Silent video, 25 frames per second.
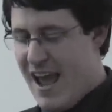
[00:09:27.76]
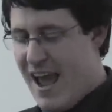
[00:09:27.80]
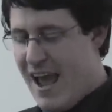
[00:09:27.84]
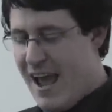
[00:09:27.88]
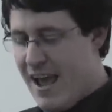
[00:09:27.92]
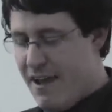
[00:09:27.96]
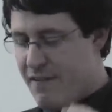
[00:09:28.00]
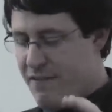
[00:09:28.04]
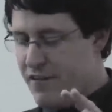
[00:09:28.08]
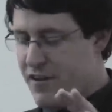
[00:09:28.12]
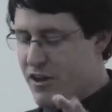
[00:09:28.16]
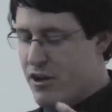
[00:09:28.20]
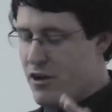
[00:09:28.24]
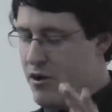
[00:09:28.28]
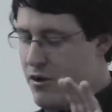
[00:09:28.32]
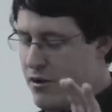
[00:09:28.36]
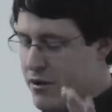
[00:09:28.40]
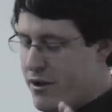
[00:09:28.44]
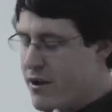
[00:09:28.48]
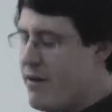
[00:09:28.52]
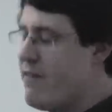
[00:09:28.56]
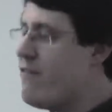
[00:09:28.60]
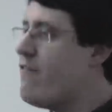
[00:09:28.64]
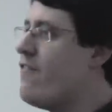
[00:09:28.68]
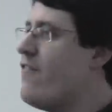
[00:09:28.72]
if you
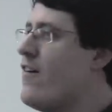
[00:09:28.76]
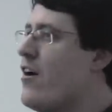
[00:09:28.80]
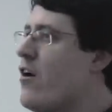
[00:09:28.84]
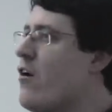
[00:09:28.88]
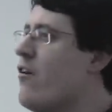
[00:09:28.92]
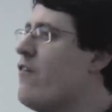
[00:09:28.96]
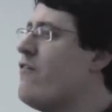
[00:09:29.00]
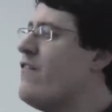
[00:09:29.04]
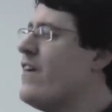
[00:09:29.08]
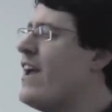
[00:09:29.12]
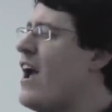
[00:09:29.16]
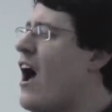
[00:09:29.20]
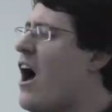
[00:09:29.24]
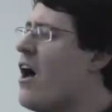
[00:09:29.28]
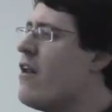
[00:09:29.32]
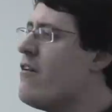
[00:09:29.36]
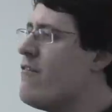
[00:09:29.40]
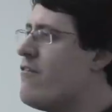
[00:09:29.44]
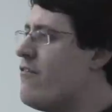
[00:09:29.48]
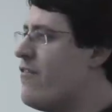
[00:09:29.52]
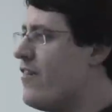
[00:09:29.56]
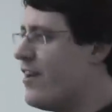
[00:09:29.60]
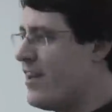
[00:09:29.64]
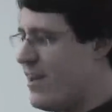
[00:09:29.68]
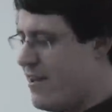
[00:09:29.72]
can fill the
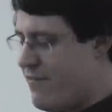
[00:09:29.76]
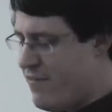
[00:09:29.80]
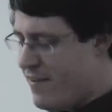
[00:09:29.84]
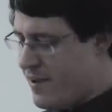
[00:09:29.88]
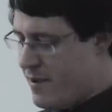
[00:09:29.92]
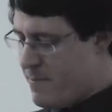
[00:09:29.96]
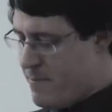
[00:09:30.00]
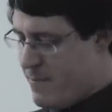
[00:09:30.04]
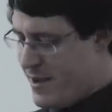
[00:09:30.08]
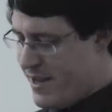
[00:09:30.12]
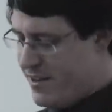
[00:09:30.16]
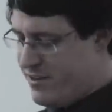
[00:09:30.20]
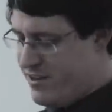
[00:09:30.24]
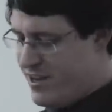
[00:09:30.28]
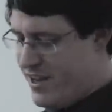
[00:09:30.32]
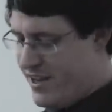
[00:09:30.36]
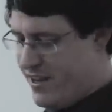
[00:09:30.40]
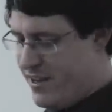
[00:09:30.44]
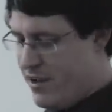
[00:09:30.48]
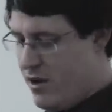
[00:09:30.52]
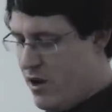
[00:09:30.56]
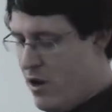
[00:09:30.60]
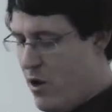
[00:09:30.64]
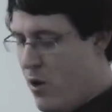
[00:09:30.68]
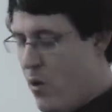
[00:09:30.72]
unforgiving
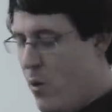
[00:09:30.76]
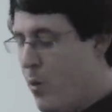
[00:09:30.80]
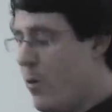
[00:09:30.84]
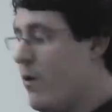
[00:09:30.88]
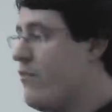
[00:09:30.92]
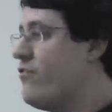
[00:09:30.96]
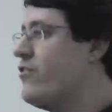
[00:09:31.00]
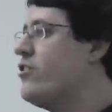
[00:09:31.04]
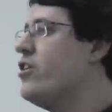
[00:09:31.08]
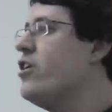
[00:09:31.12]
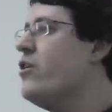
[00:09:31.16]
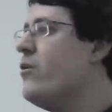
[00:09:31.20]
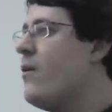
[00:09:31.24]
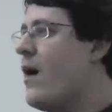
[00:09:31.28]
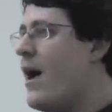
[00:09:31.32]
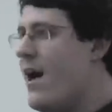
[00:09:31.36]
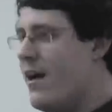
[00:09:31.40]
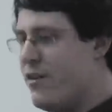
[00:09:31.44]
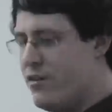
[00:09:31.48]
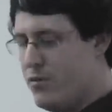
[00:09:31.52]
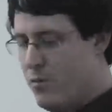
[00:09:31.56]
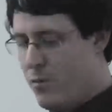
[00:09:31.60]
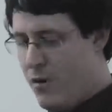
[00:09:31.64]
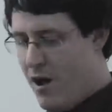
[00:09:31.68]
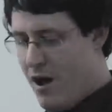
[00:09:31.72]
meeting with 2
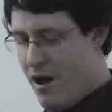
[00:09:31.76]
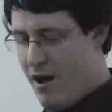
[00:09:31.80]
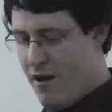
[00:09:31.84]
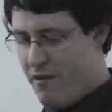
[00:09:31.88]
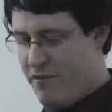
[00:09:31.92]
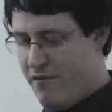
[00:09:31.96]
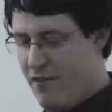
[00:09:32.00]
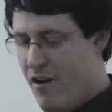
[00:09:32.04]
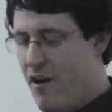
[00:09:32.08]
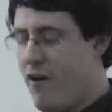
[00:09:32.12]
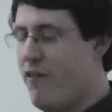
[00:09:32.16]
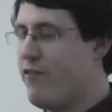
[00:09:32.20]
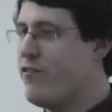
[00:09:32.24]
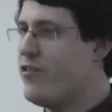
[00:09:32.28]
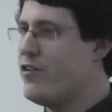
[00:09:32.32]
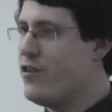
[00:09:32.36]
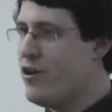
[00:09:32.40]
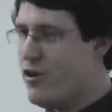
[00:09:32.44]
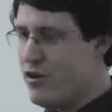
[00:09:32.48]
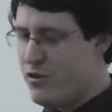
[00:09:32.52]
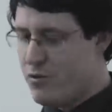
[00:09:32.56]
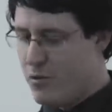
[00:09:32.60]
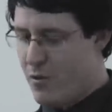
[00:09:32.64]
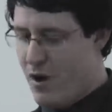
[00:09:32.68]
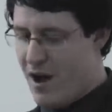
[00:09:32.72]
hours' worth of
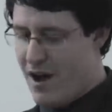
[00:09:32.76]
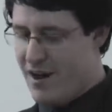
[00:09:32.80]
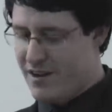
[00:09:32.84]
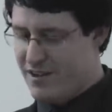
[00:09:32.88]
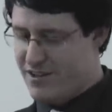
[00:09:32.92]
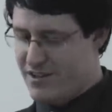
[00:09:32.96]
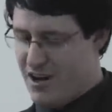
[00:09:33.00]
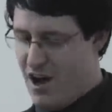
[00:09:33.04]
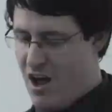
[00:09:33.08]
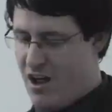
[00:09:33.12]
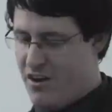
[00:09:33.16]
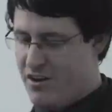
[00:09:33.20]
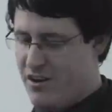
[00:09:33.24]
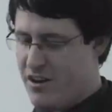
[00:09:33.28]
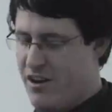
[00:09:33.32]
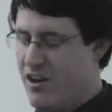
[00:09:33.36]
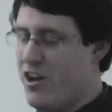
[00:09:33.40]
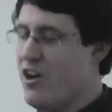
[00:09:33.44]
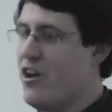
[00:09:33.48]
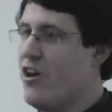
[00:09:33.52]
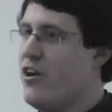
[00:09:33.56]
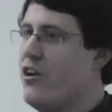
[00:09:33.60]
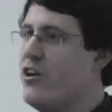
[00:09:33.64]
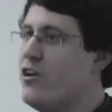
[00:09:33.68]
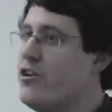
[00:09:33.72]
good work done,
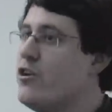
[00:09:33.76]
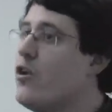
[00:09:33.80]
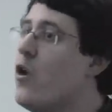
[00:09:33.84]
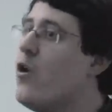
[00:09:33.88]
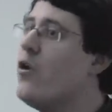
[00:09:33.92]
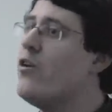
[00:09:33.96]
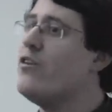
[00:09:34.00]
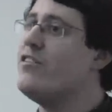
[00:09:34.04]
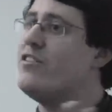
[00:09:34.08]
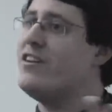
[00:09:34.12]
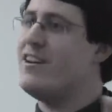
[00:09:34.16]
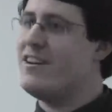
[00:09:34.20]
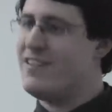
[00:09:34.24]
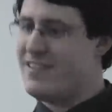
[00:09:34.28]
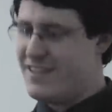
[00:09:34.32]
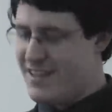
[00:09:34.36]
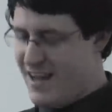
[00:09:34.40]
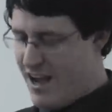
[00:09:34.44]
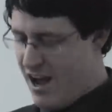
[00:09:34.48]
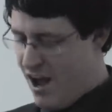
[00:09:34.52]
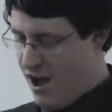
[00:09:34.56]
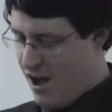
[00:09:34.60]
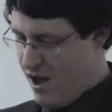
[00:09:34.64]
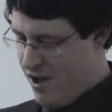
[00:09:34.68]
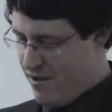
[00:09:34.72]
yours is
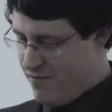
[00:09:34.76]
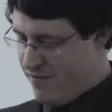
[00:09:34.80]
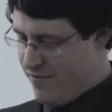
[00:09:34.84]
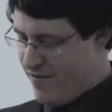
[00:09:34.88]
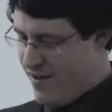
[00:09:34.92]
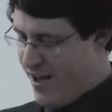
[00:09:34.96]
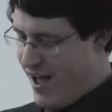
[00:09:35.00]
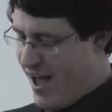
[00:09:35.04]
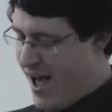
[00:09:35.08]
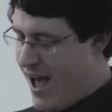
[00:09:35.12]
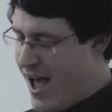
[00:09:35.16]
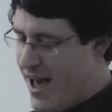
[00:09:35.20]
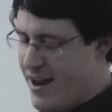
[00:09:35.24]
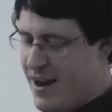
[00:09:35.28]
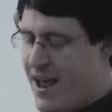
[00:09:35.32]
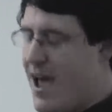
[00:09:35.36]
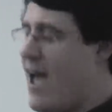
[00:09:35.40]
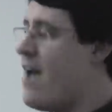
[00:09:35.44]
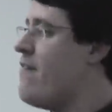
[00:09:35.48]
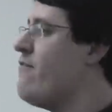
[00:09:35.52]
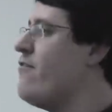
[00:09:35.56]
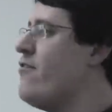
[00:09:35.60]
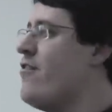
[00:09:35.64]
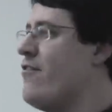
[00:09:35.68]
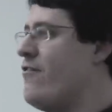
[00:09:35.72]
the earth and
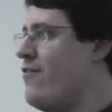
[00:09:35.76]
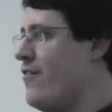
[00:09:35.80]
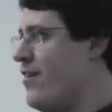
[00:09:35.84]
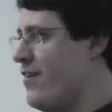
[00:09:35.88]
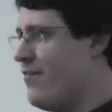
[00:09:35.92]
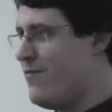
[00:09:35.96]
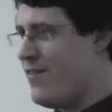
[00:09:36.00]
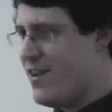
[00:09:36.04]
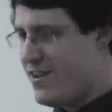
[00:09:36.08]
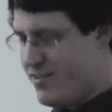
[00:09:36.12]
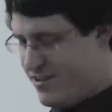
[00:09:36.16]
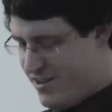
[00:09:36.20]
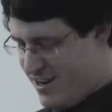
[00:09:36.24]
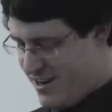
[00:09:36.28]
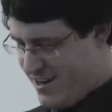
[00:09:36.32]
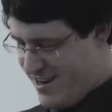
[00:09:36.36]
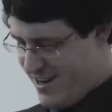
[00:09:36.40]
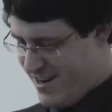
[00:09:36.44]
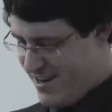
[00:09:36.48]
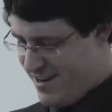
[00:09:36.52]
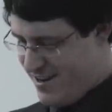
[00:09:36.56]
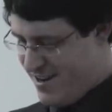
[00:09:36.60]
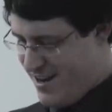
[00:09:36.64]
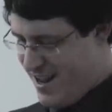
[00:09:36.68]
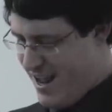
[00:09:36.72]
everything that's in
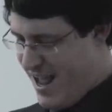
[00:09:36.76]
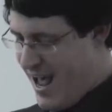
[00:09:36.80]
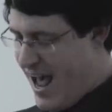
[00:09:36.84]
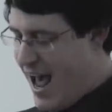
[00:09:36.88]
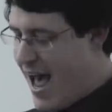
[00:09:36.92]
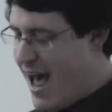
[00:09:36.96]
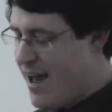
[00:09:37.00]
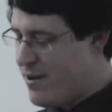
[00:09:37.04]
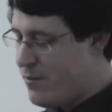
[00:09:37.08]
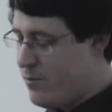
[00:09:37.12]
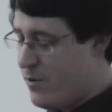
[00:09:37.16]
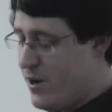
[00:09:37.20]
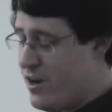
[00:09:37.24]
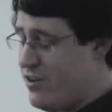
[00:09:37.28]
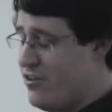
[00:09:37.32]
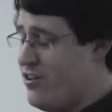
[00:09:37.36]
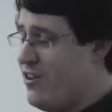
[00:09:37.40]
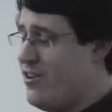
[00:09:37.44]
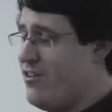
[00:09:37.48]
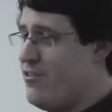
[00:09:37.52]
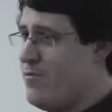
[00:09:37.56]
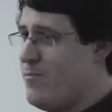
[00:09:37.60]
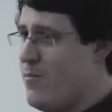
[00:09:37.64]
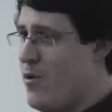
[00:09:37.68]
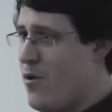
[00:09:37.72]
it. And which
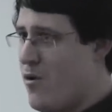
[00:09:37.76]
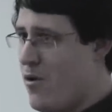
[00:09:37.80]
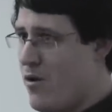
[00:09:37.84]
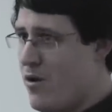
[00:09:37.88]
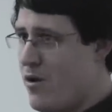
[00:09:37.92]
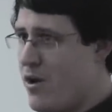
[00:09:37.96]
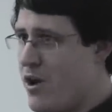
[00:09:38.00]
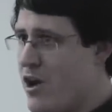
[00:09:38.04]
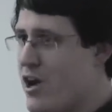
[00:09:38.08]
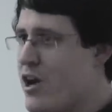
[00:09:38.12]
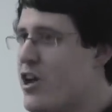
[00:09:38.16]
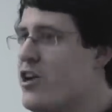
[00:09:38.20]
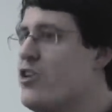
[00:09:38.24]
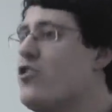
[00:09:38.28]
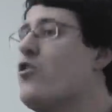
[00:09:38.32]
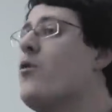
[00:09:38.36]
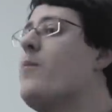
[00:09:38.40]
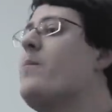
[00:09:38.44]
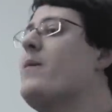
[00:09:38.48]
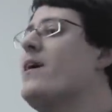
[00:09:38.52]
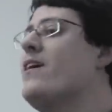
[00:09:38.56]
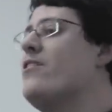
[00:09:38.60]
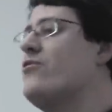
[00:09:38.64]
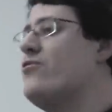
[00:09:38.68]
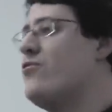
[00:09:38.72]
is more, you'll
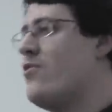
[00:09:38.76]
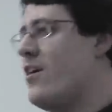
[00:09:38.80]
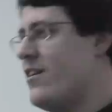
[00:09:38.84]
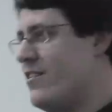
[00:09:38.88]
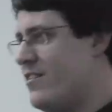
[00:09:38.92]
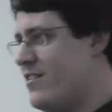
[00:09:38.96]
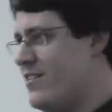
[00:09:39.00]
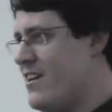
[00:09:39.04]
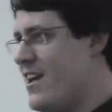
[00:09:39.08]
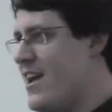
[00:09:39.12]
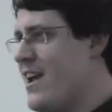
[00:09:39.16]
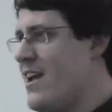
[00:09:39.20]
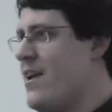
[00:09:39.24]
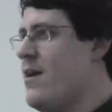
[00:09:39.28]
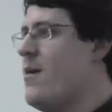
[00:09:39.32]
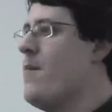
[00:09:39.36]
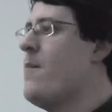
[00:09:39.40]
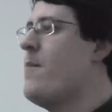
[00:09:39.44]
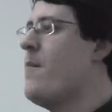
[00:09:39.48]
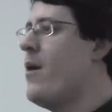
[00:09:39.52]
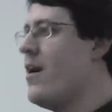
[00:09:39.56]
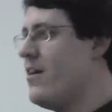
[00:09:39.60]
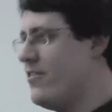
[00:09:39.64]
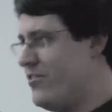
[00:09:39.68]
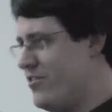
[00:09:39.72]
be a trustee,
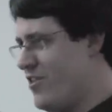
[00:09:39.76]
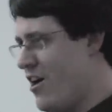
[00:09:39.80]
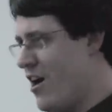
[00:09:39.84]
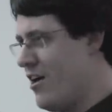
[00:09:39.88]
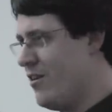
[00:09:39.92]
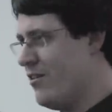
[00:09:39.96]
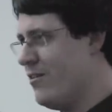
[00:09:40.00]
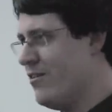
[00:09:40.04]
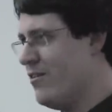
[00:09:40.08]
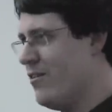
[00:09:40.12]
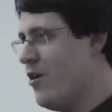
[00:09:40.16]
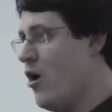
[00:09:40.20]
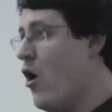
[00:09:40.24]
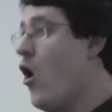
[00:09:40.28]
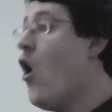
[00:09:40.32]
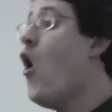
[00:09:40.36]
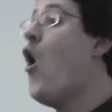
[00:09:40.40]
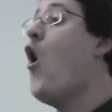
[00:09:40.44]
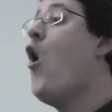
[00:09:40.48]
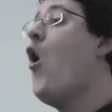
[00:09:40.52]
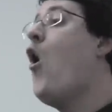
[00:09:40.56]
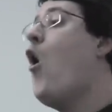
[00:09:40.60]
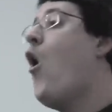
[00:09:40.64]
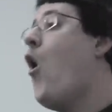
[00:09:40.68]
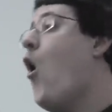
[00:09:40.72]
my son.
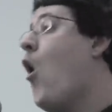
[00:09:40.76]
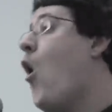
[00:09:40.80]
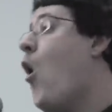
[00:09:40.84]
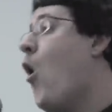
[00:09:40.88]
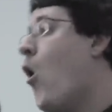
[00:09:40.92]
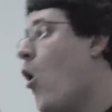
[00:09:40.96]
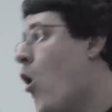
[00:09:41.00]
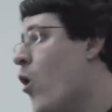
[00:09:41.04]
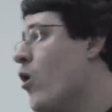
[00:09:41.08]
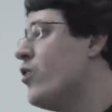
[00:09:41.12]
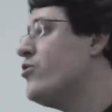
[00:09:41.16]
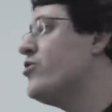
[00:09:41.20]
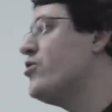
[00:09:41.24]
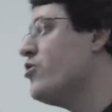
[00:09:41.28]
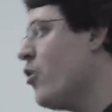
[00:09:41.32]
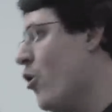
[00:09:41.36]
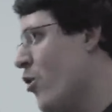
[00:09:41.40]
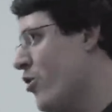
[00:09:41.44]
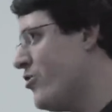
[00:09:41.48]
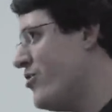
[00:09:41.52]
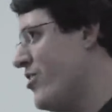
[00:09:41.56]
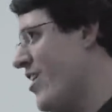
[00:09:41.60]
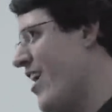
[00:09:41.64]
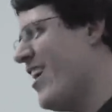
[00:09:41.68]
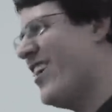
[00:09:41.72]
Or
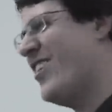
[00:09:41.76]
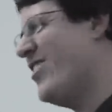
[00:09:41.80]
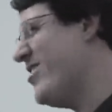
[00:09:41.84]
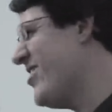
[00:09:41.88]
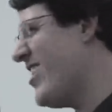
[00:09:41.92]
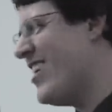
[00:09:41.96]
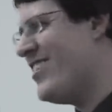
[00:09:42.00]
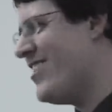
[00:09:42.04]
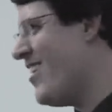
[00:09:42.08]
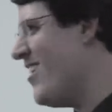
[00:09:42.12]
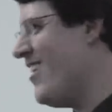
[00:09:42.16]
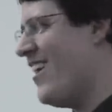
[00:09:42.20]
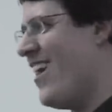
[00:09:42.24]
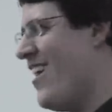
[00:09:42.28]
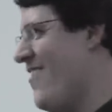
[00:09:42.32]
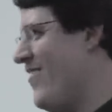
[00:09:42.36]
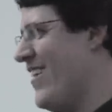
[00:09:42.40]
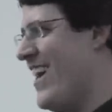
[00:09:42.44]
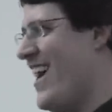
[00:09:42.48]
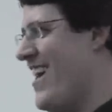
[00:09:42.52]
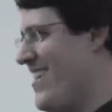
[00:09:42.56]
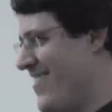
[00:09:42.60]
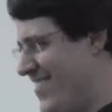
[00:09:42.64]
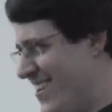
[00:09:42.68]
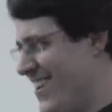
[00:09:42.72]
daughter, because I don't like
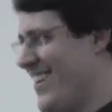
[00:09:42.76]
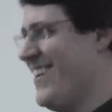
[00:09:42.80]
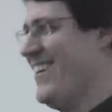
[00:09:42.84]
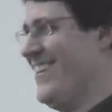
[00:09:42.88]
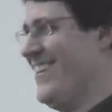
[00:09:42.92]
the ending.